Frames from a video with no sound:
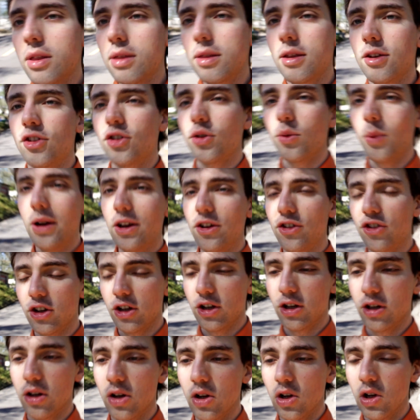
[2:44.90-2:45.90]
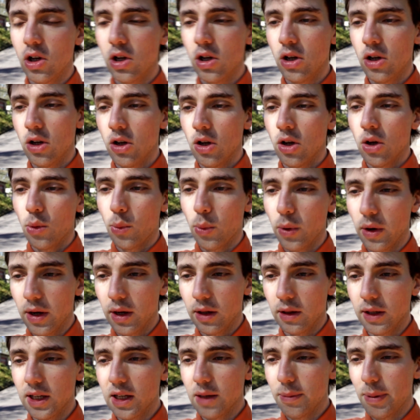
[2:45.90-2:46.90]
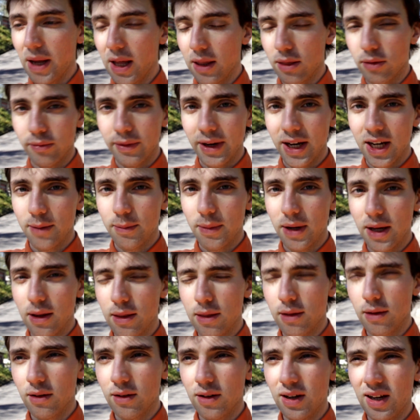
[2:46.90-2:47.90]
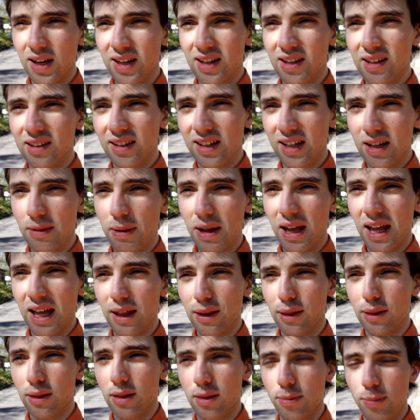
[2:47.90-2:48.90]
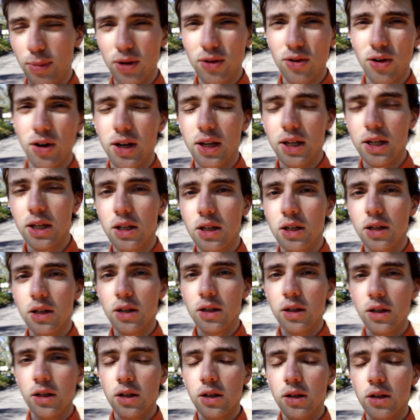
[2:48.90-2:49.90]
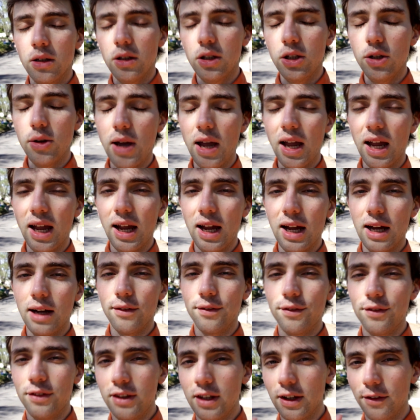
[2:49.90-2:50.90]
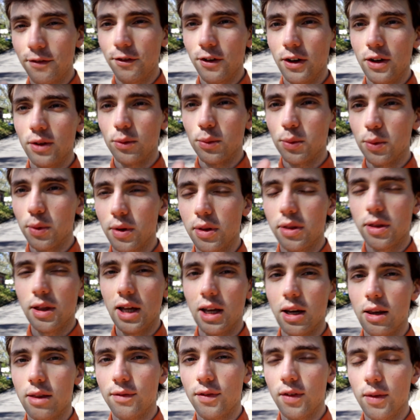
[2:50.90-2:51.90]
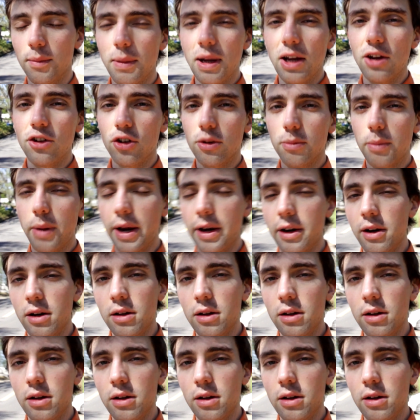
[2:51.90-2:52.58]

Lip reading: situation where in a Link to the Past Randomizer and a Link to the Past speedrunning, you have different rule sets for major and minor